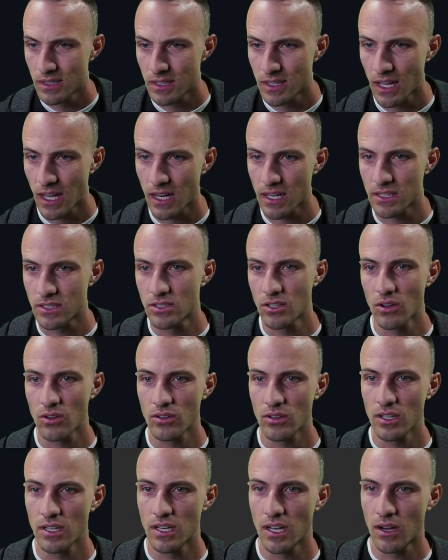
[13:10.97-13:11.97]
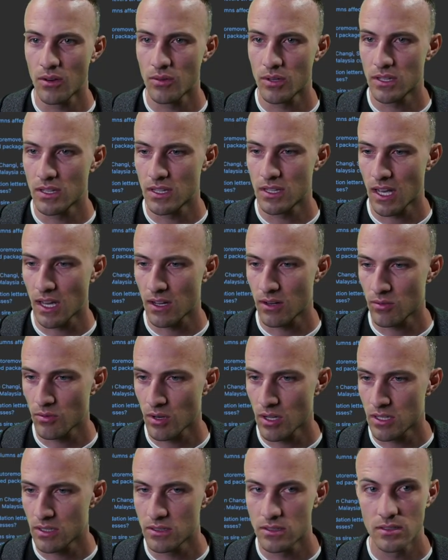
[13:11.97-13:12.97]
that is totally not what that
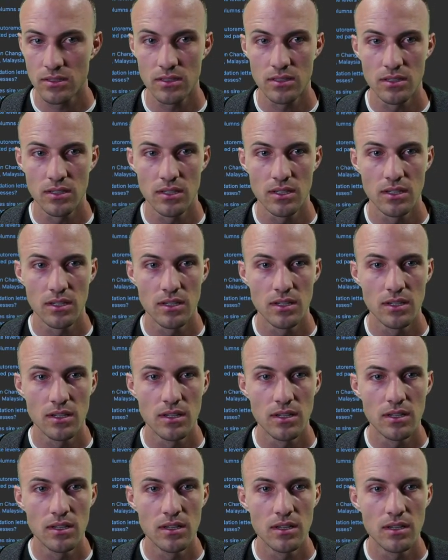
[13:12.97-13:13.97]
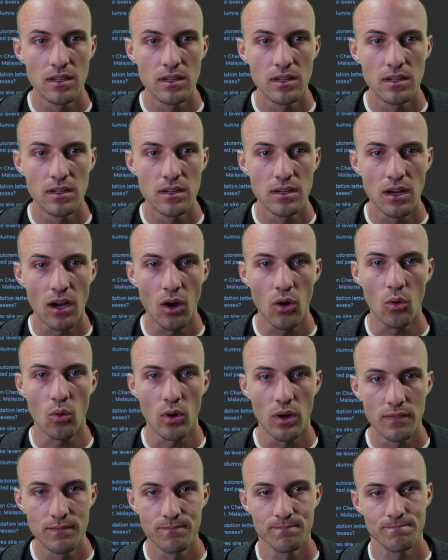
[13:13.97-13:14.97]
was.
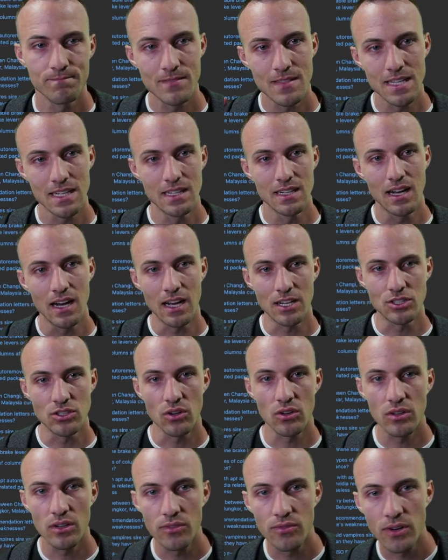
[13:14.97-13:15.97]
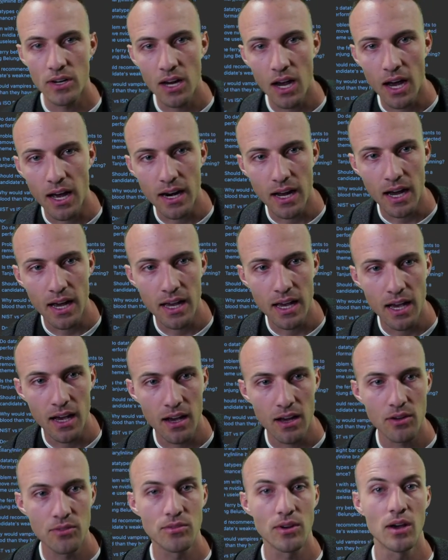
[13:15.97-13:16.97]
Oh, I totally forgot. I
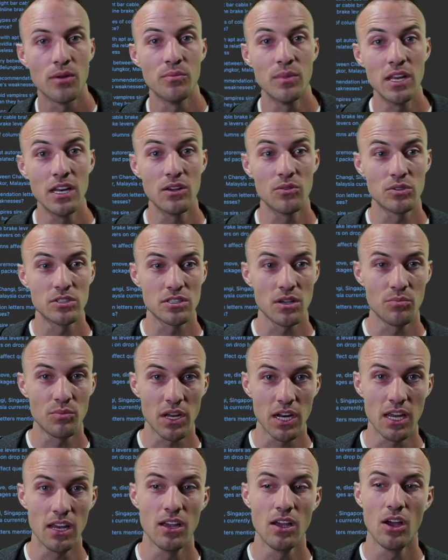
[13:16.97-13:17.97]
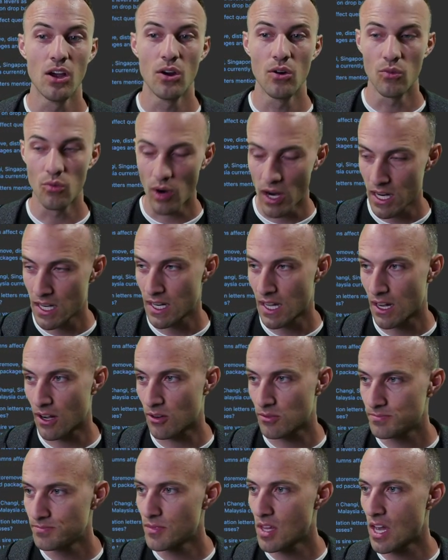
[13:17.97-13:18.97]
have a meeting with somebody right
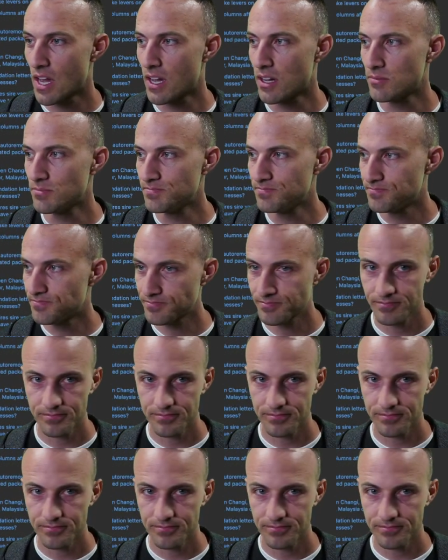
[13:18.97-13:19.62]
now. Um,